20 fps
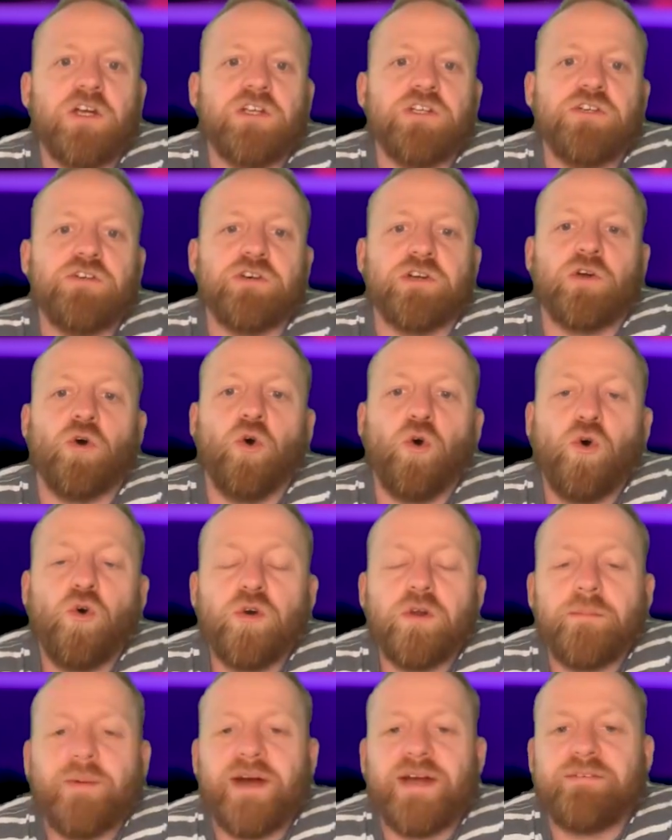You can
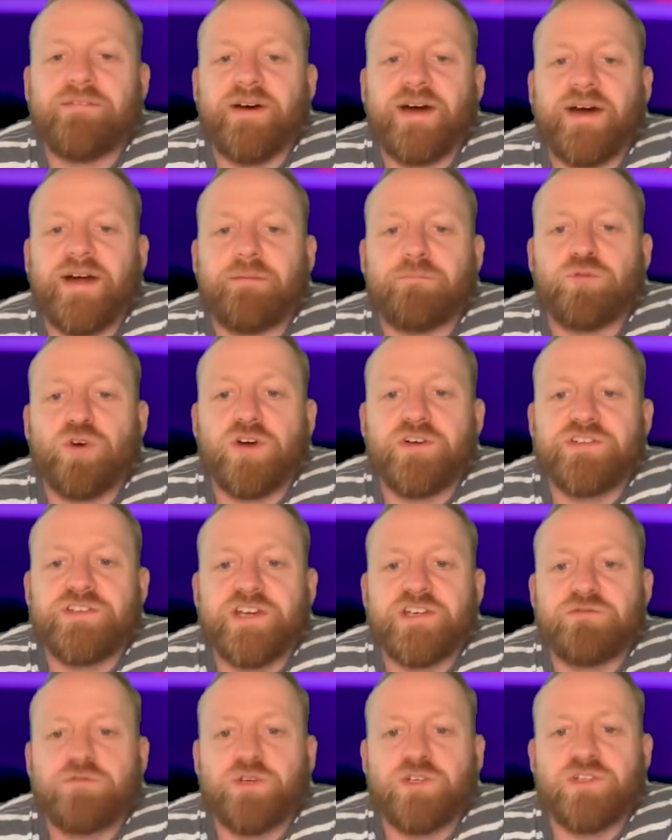automate that
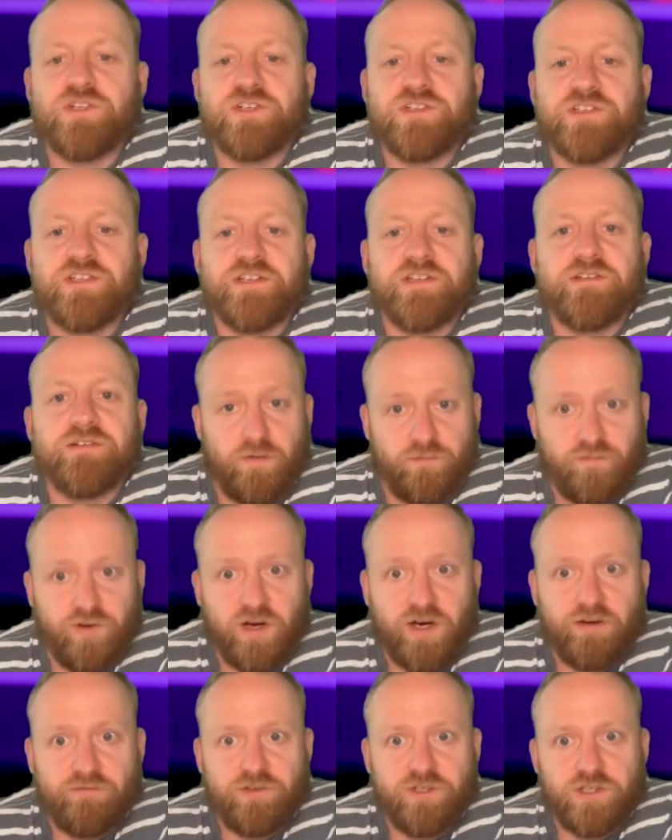process we just did
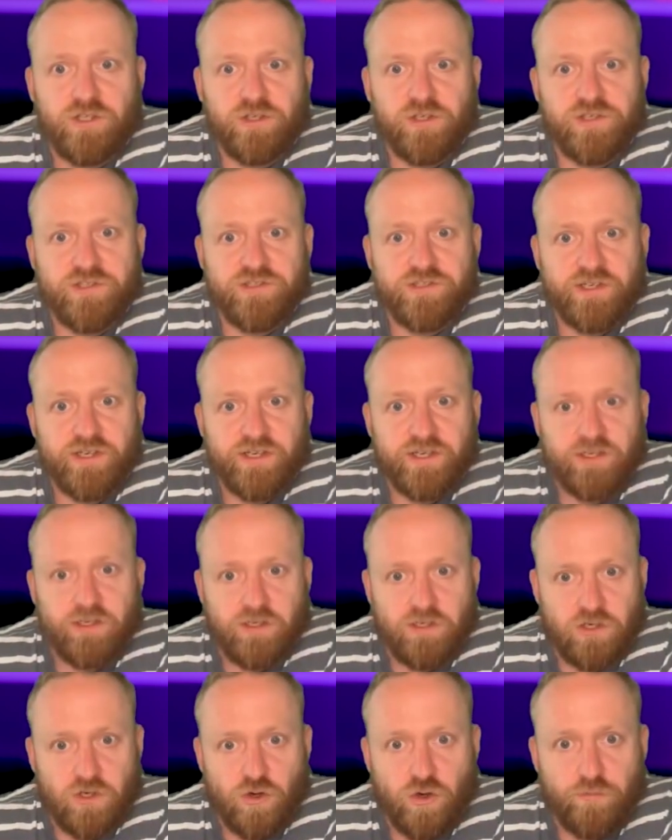via the new
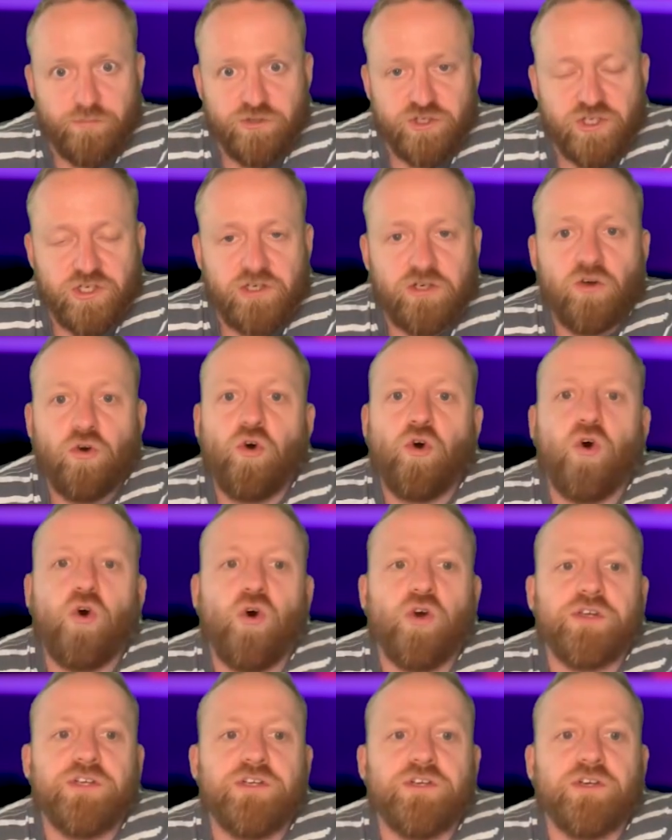listing option,
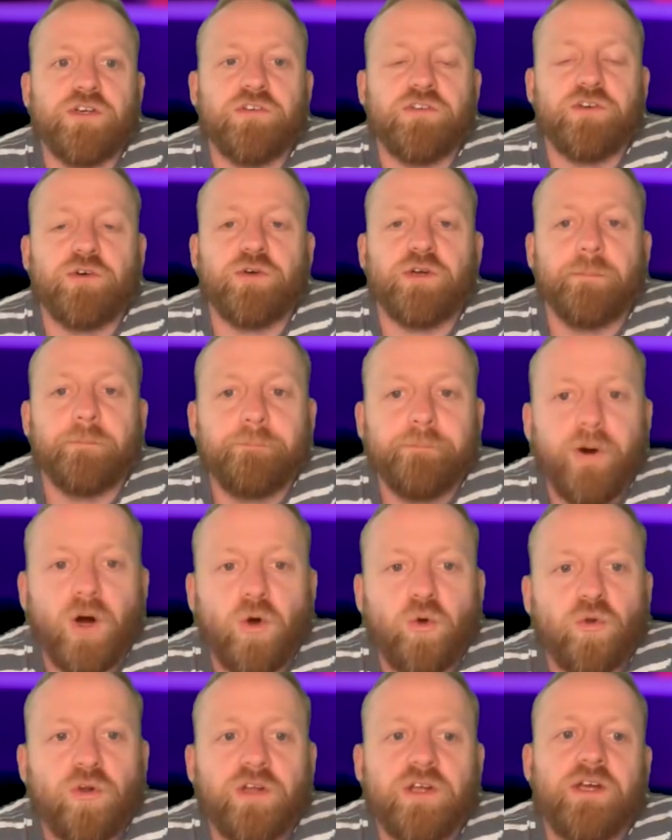or you could do it in
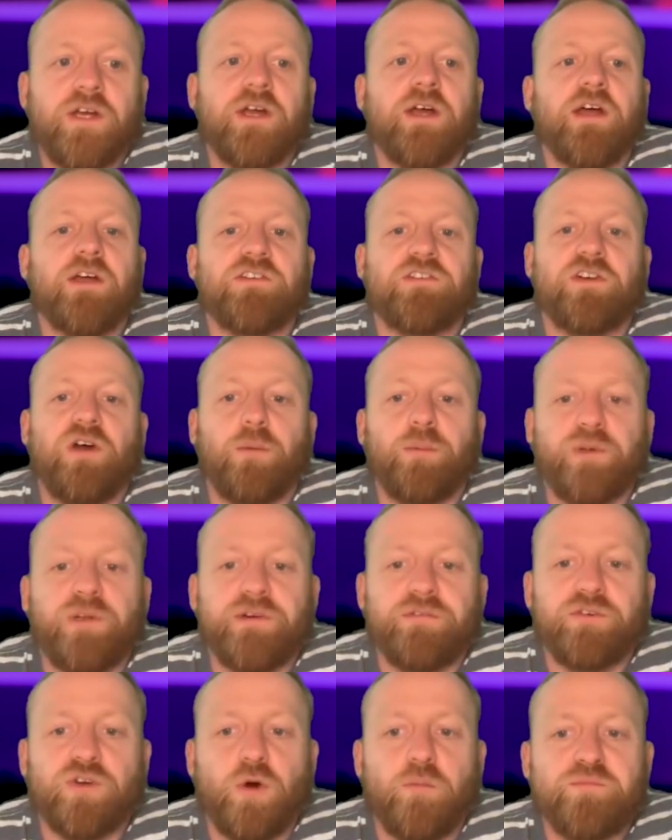bulk there's a couple of
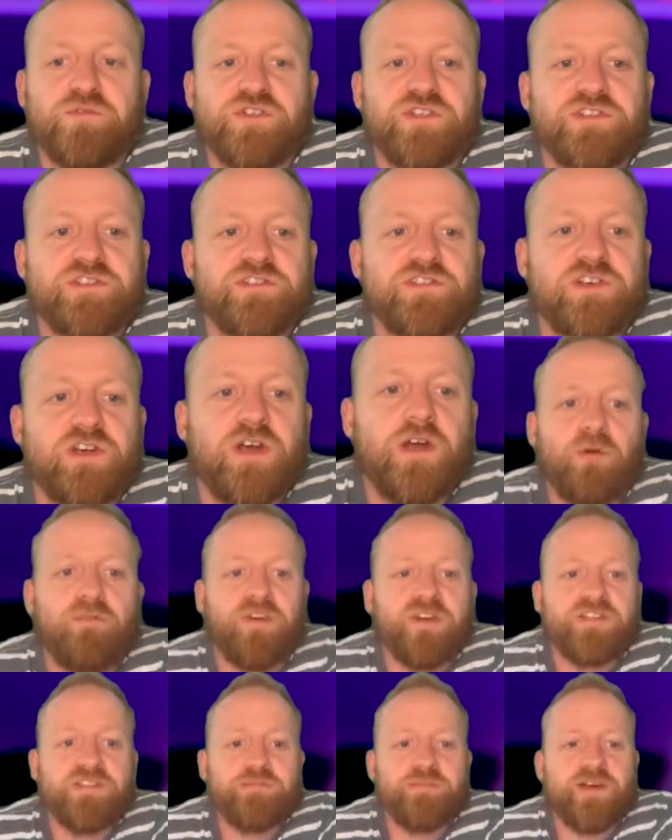different options, but
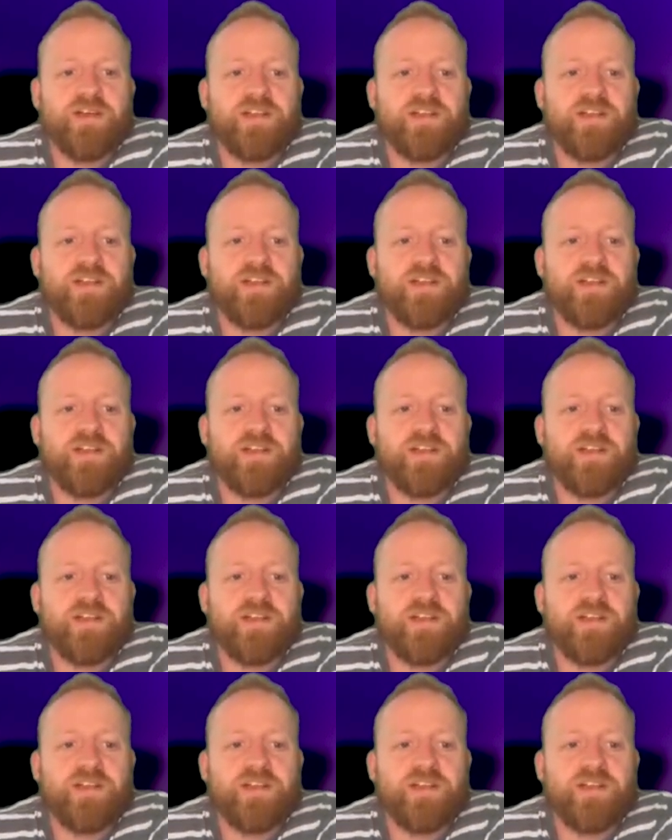this